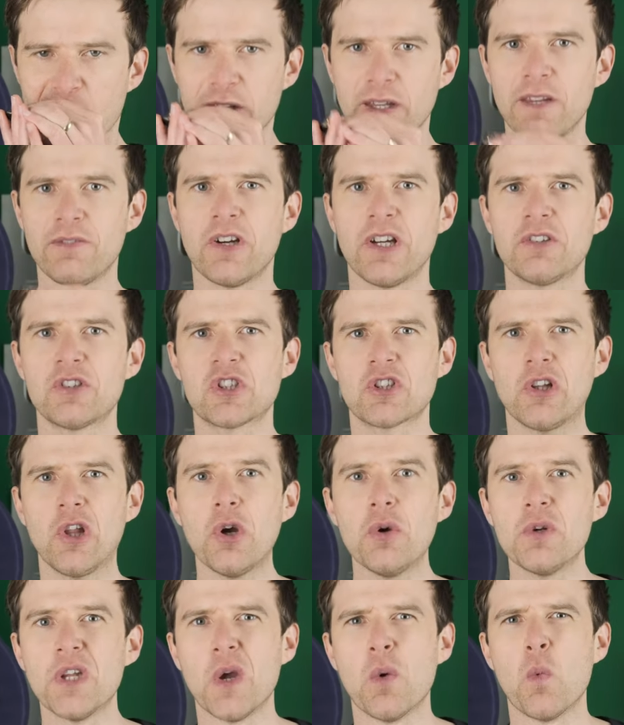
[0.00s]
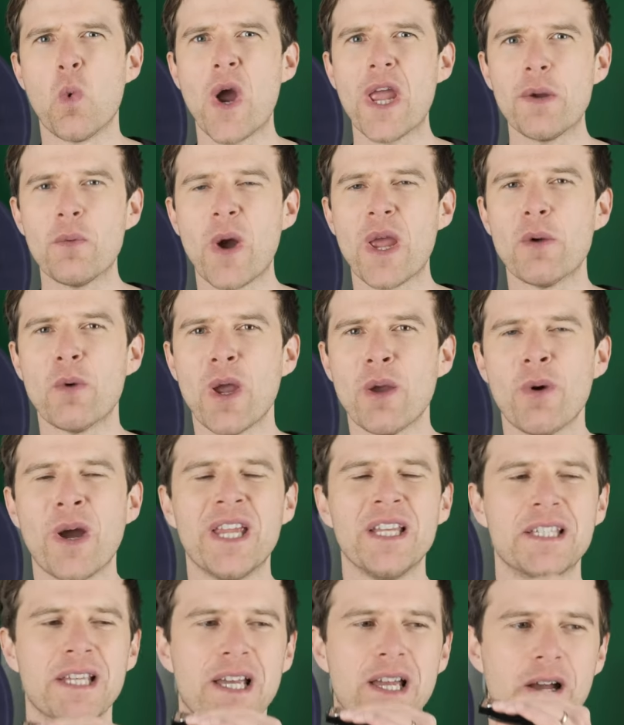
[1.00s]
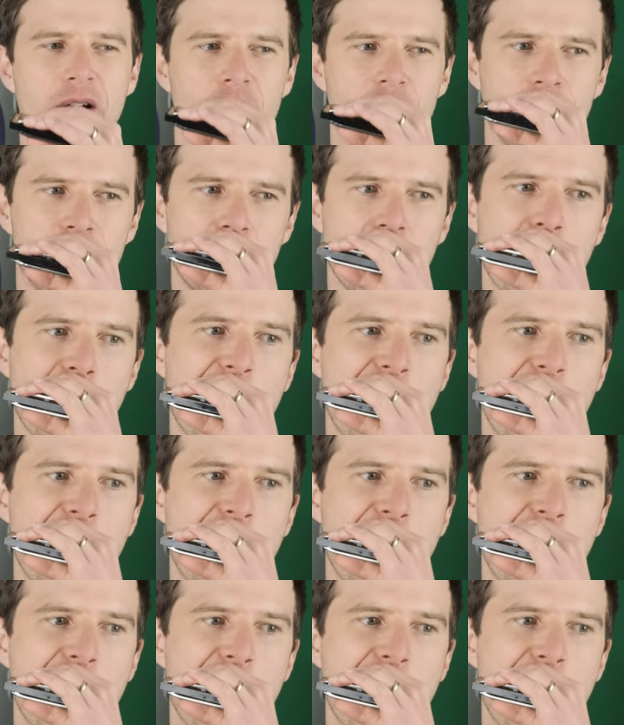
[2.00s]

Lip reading: If I slowed it way, way, way, way down.